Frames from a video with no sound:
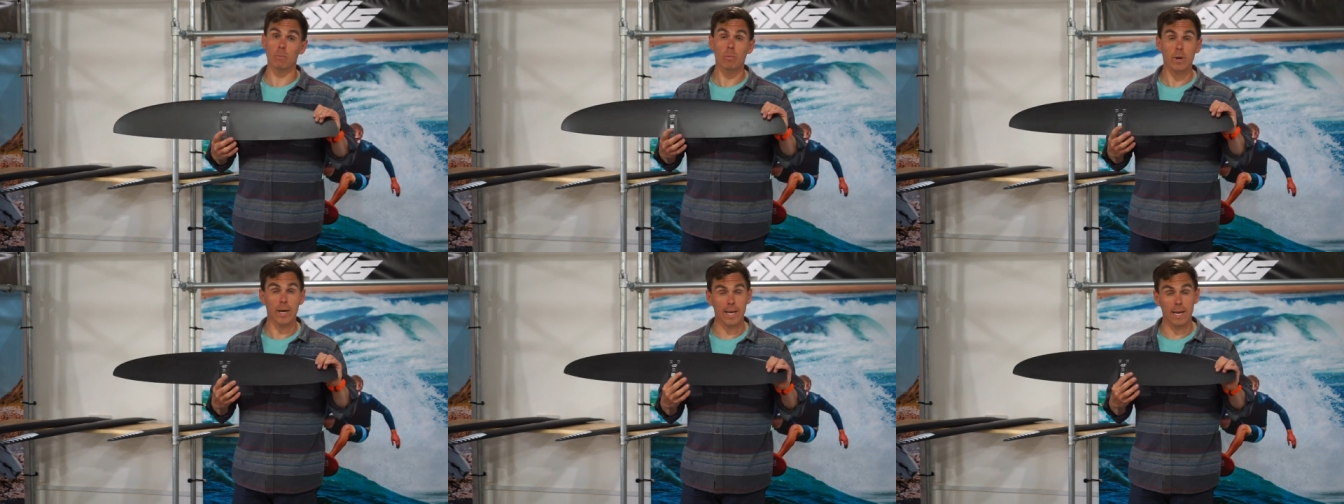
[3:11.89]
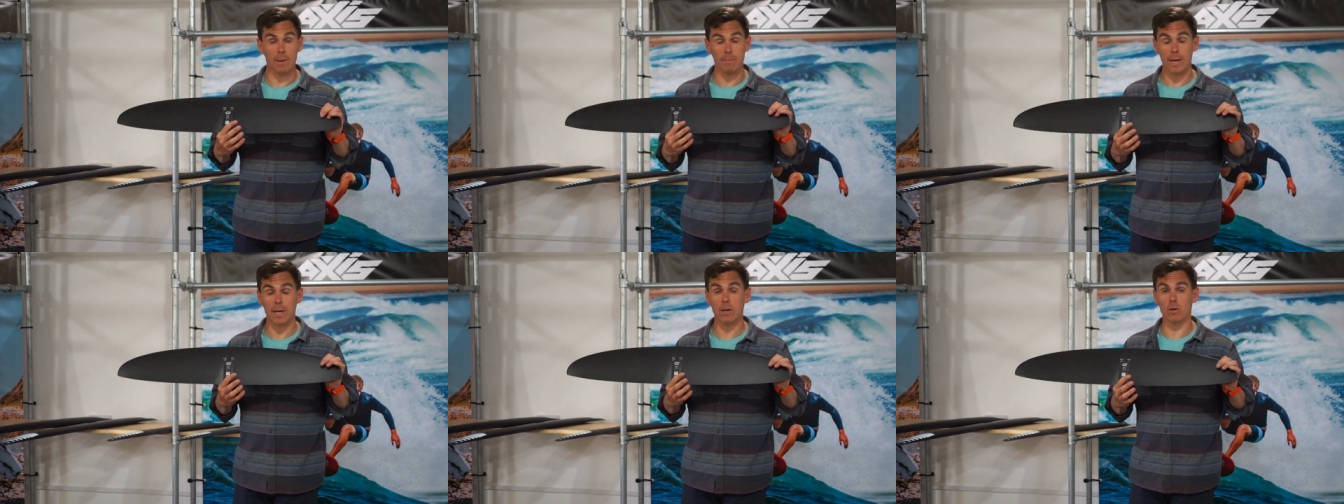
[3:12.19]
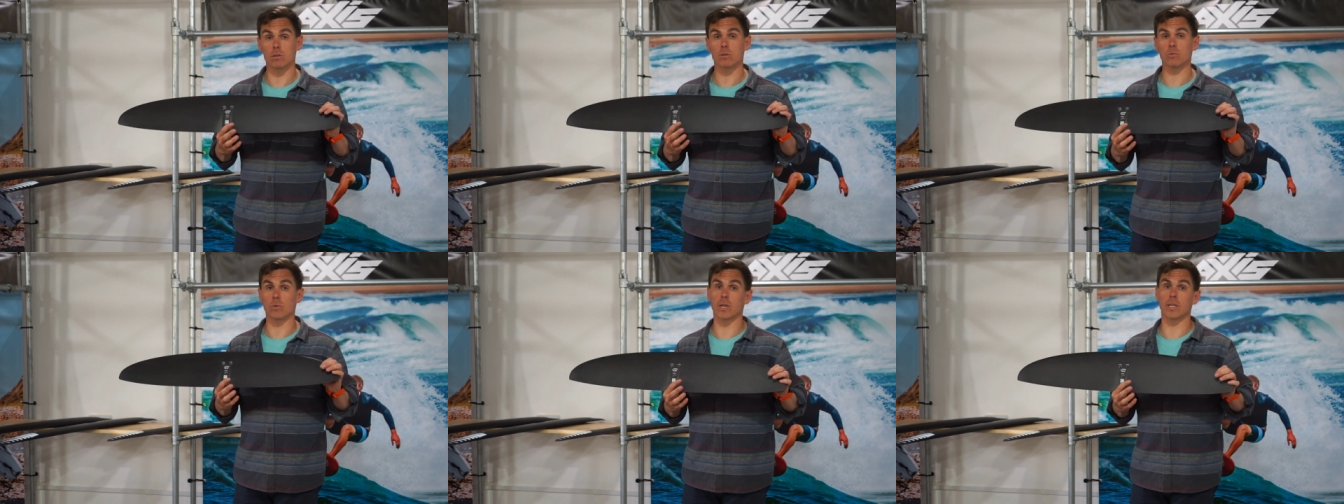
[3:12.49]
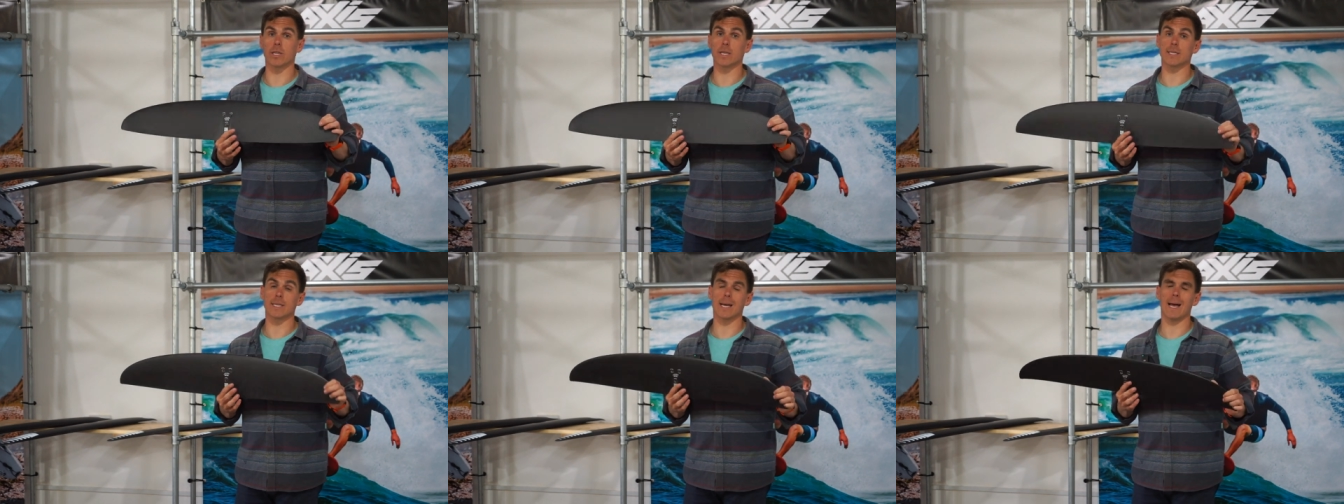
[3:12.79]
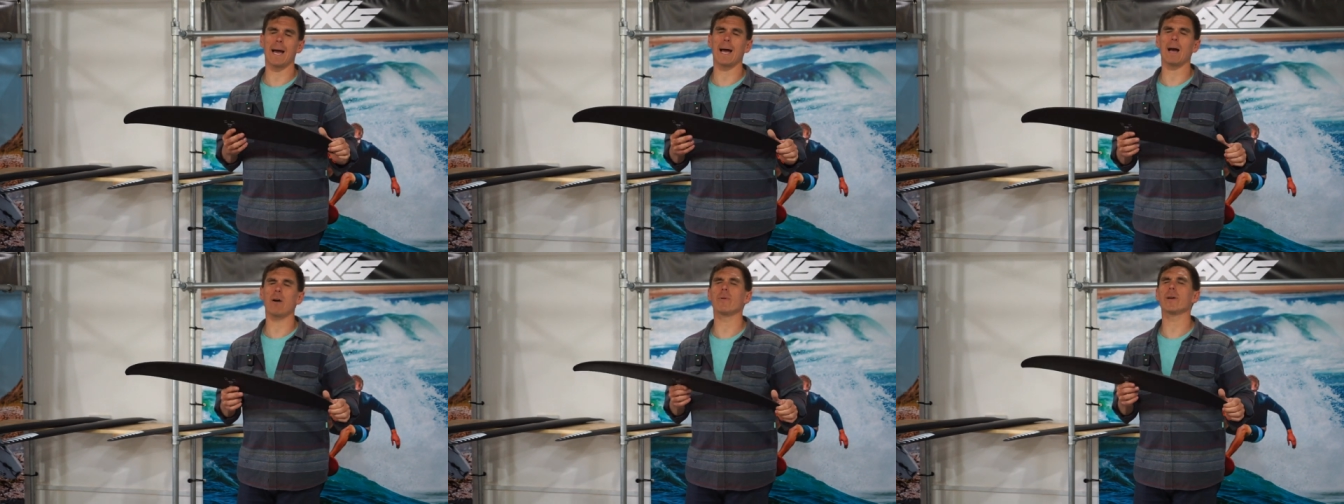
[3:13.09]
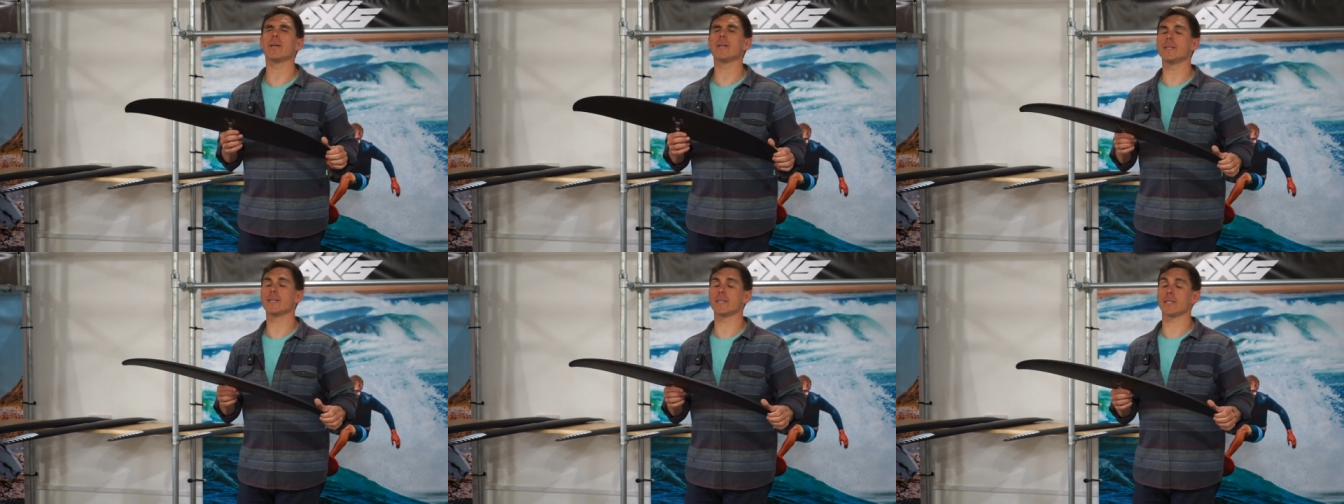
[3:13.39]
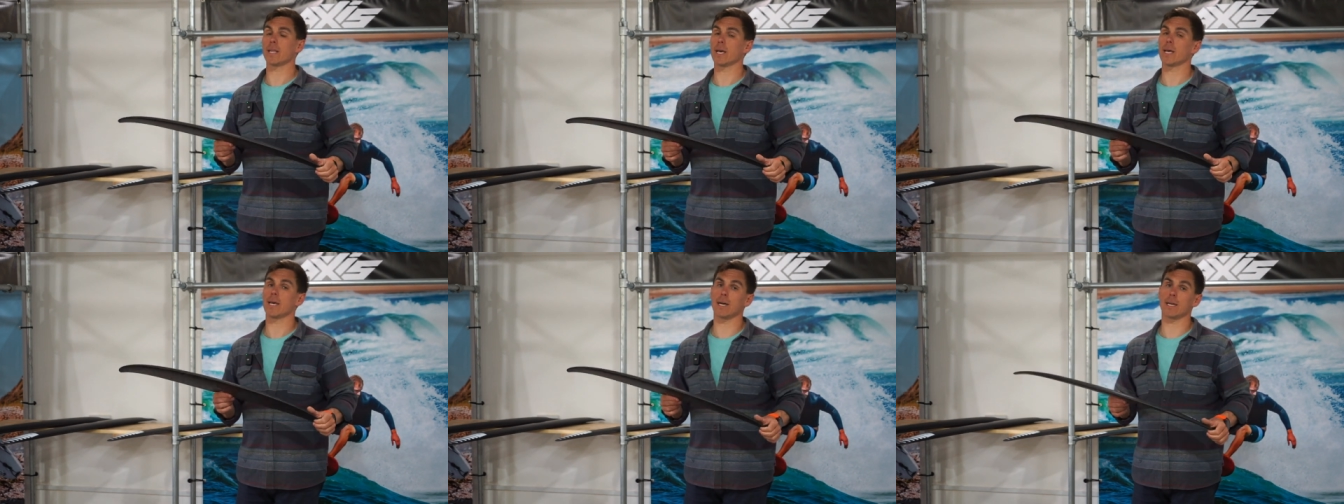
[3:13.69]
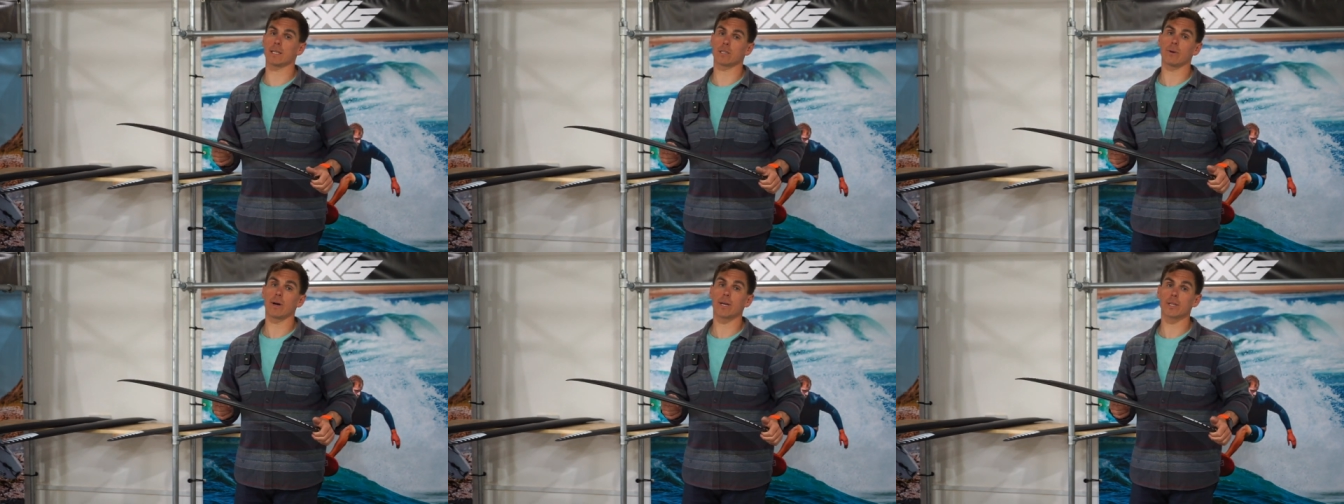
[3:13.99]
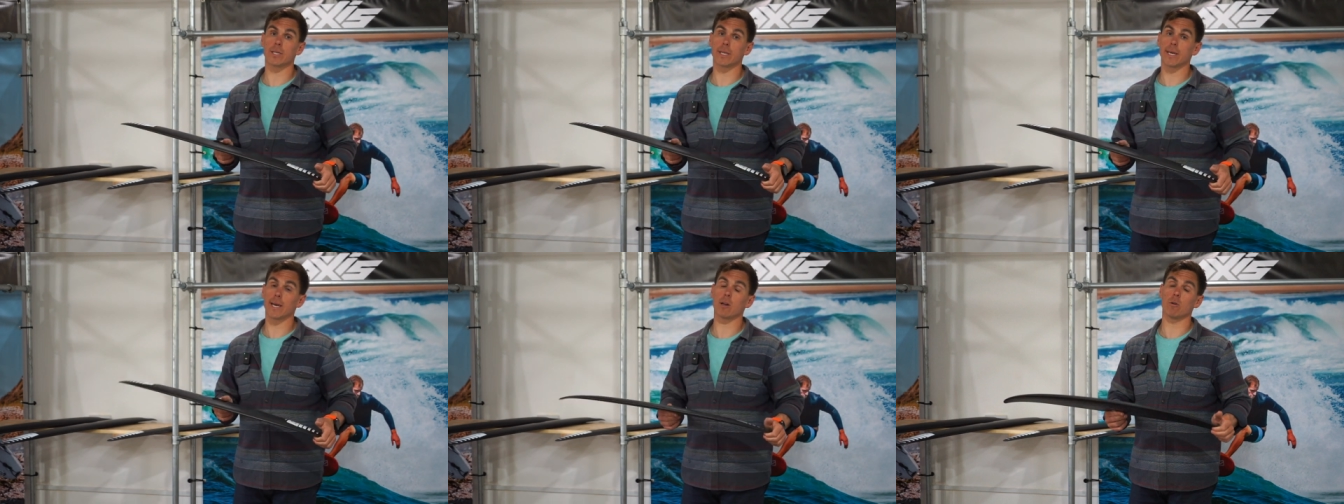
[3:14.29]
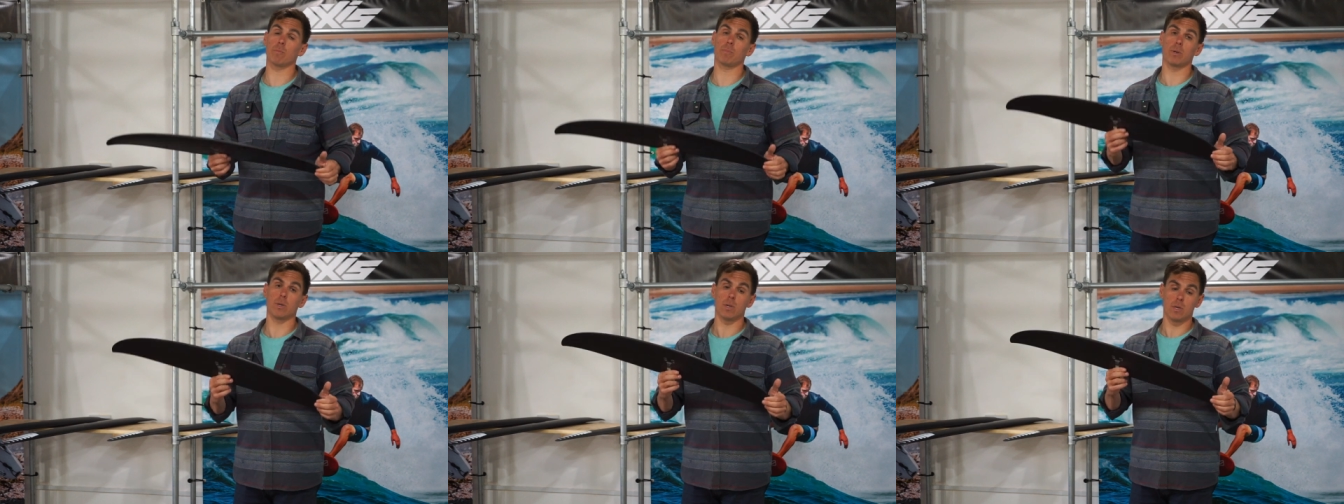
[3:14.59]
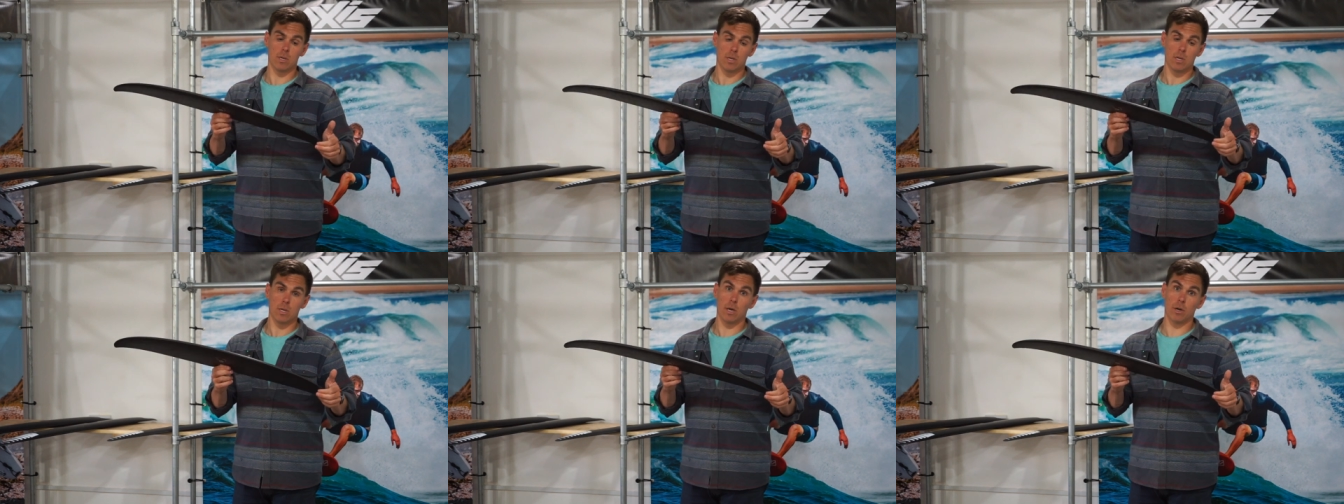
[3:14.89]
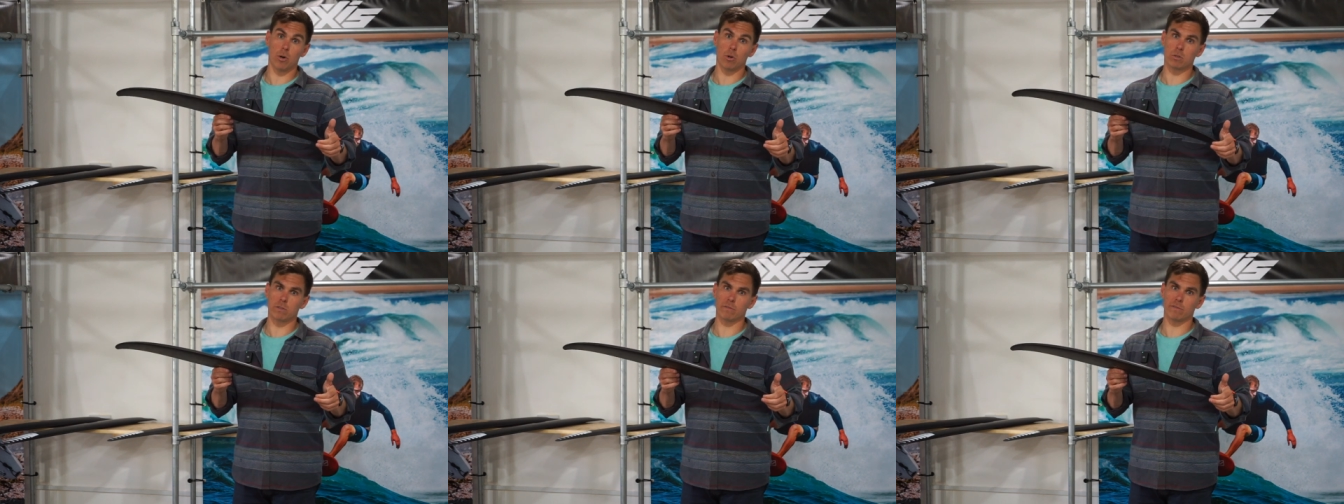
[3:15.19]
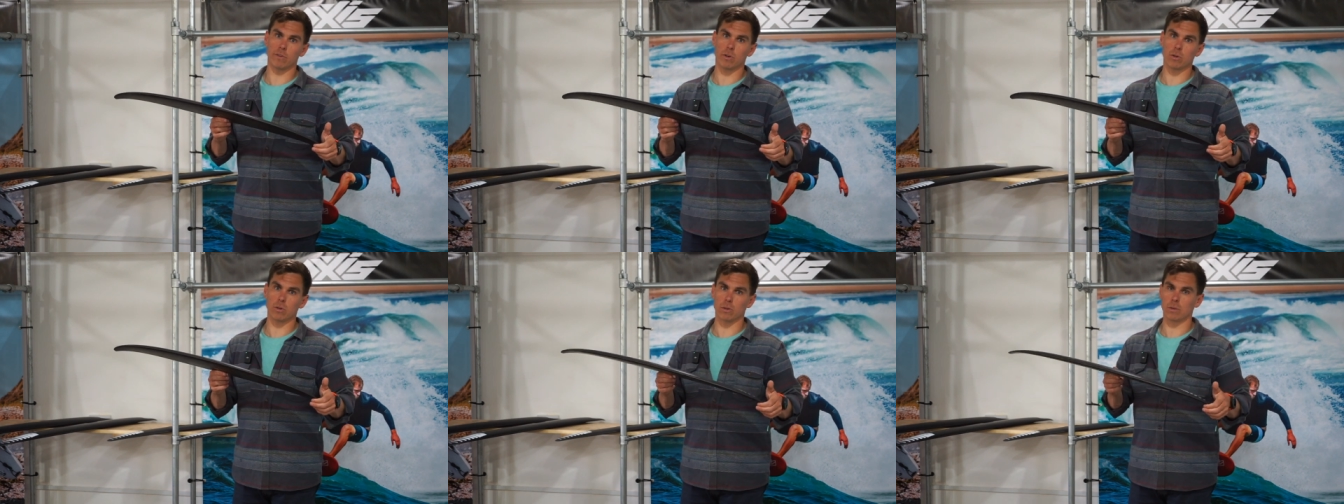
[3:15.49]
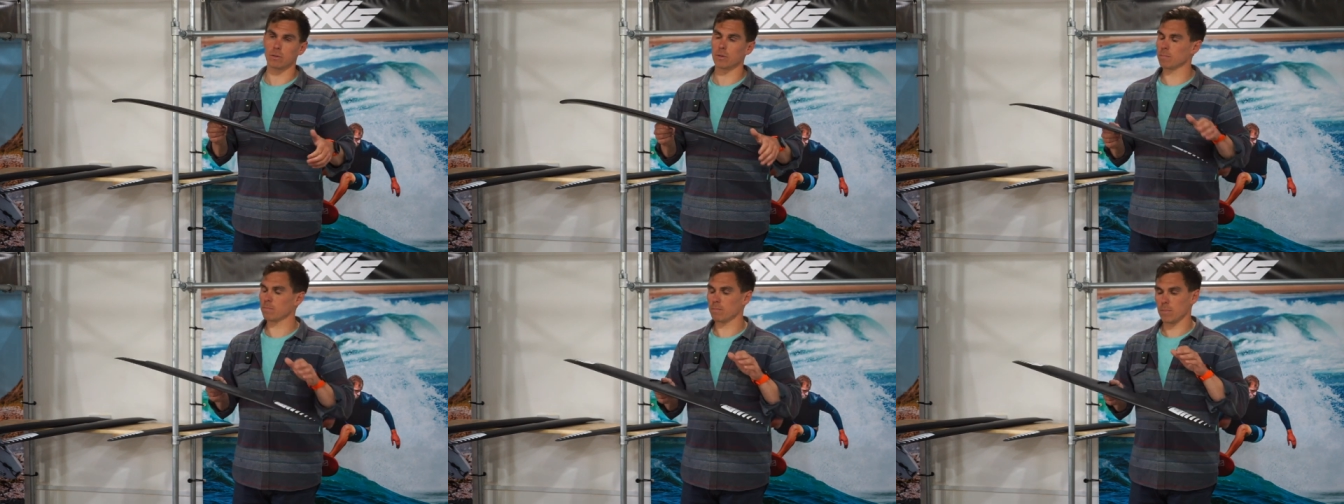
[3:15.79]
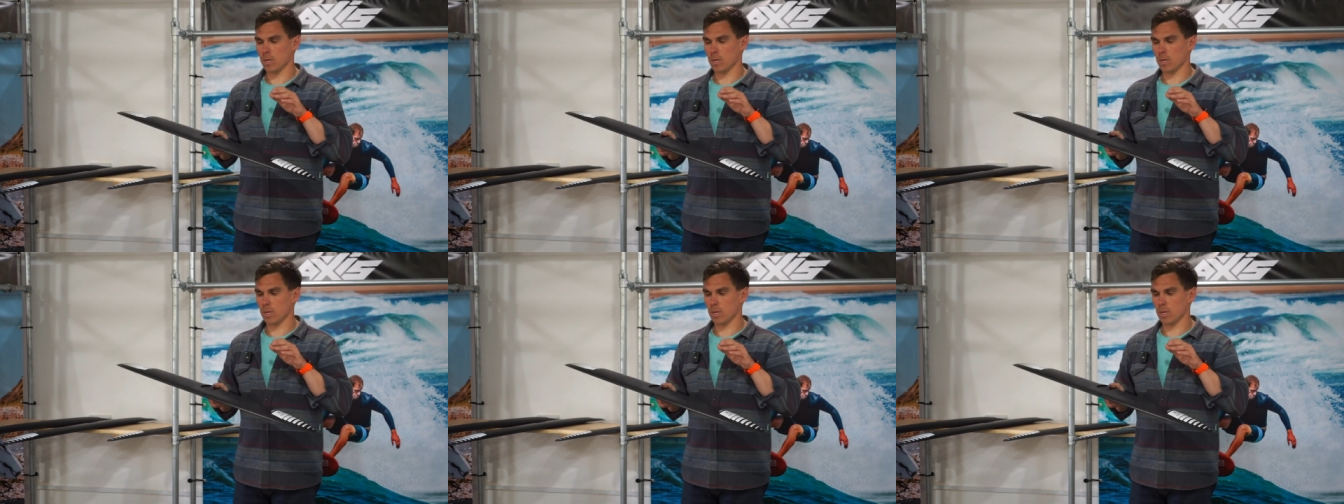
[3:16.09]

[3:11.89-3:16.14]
when I get back onto one of these how easy they are to actually get up and onto foil.